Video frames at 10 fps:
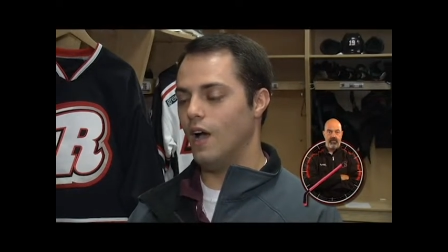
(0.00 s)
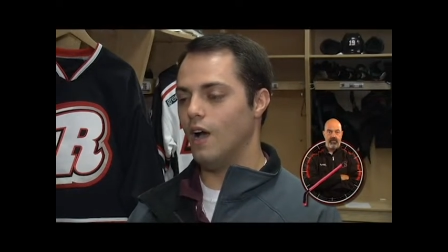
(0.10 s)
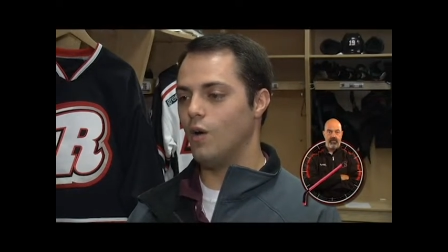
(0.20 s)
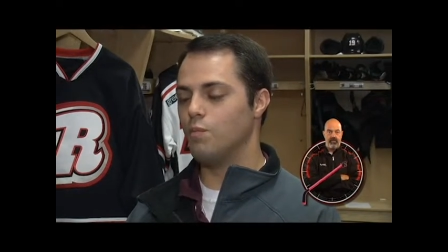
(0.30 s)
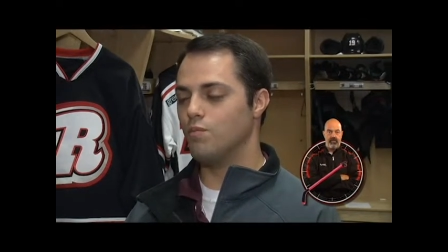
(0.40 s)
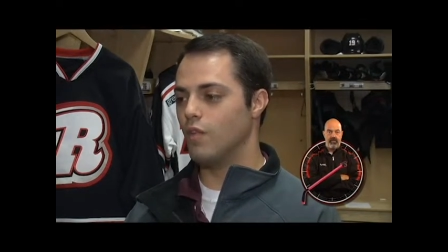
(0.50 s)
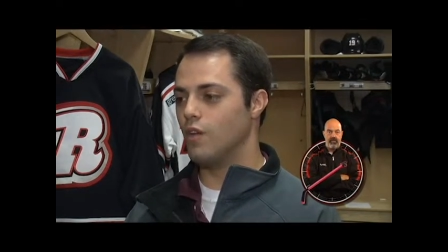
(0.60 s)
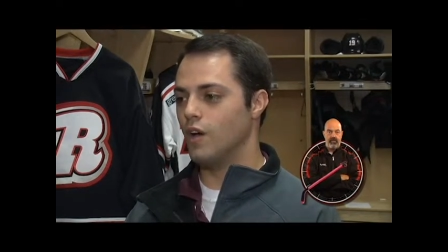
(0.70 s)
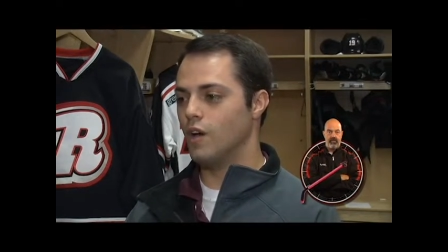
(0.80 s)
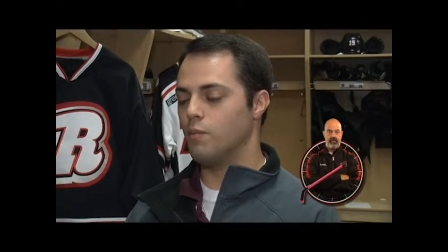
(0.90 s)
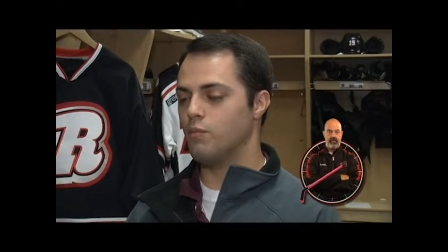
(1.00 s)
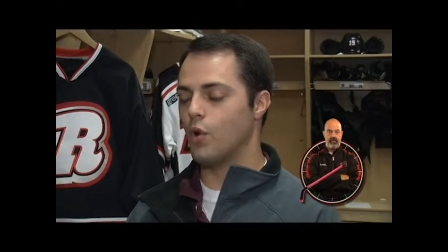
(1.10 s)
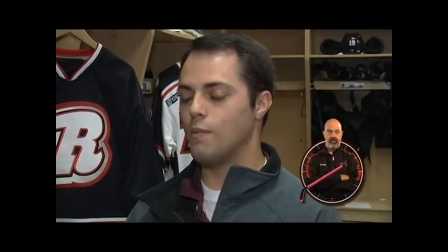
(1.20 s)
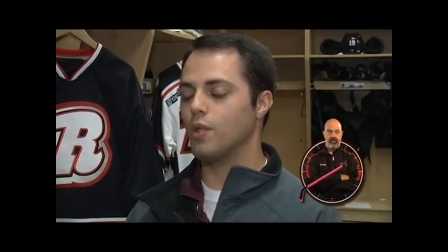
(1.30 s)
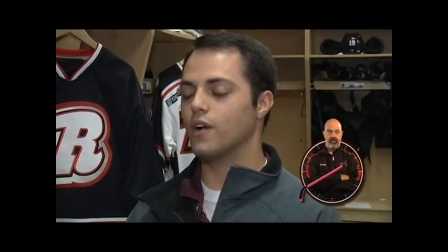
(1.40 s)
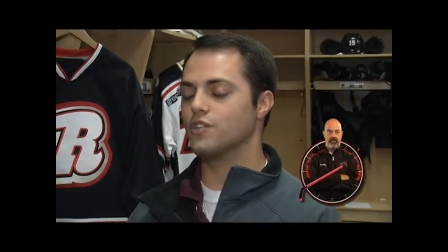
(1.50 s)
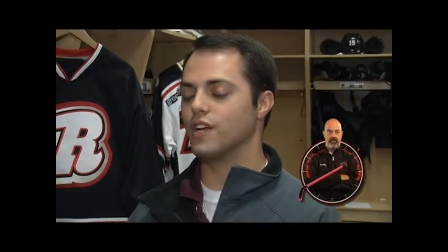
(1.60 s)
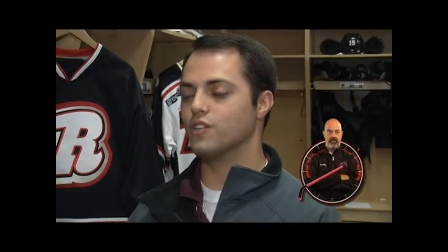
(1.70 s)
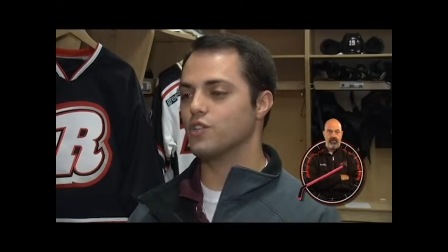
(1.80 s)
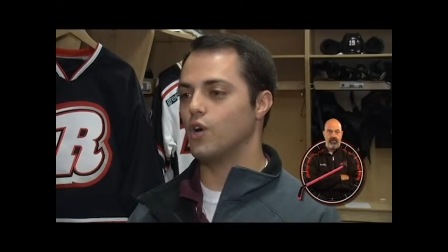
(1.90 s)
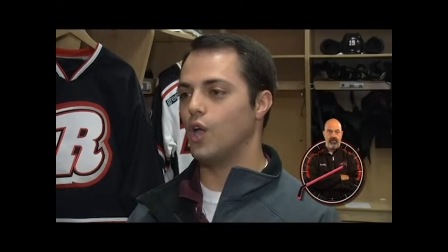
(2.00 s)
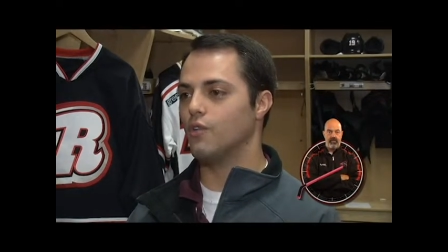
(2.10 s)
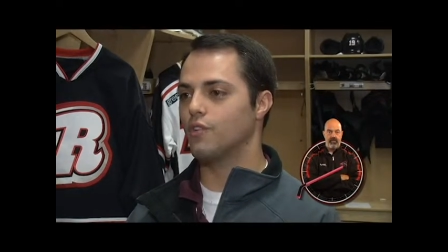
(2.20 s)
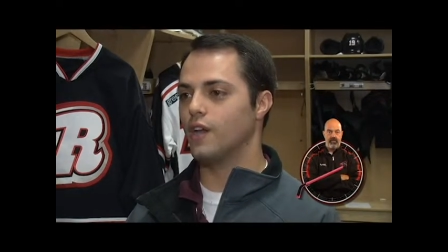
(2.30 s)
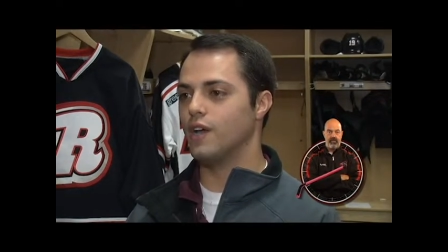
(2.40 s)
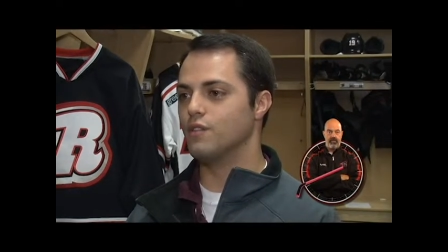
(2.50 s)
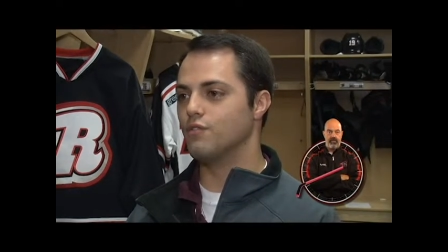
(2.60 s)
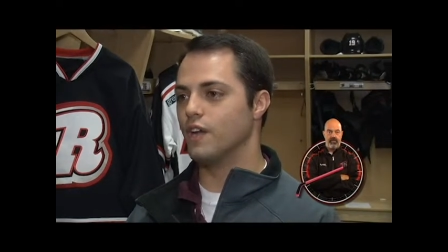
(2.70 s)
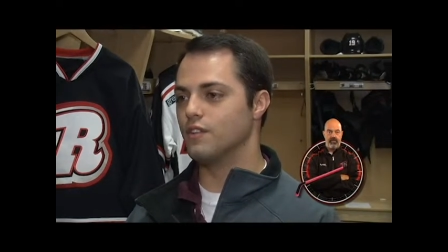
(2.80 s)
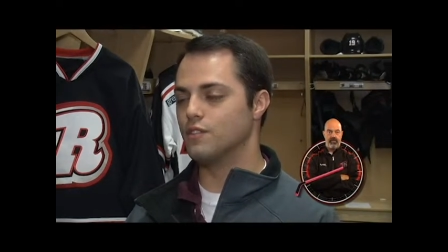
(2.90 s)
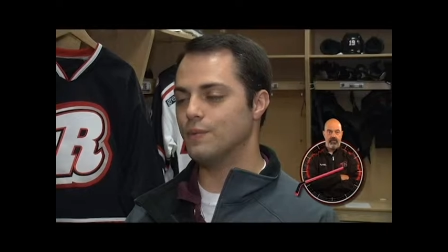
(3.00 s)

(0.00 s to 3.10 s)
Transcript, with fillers: Um, the great players I get to call every night and the fans.